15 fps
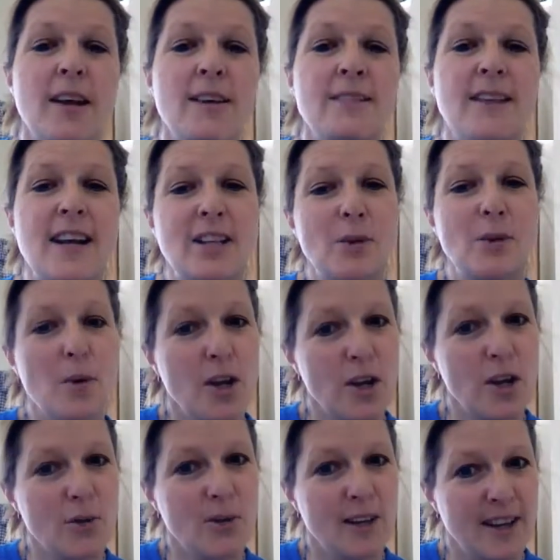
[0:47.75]
exactly where
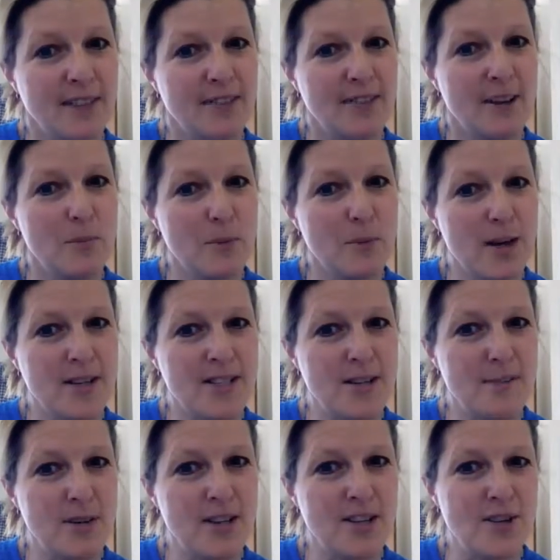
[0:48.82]
you live in
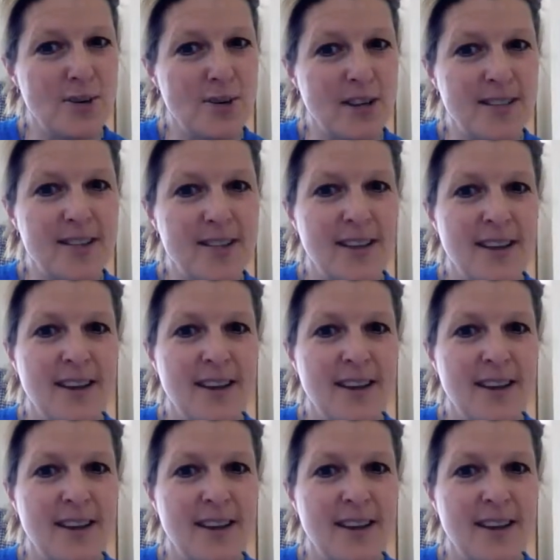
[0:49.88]
proximity to it.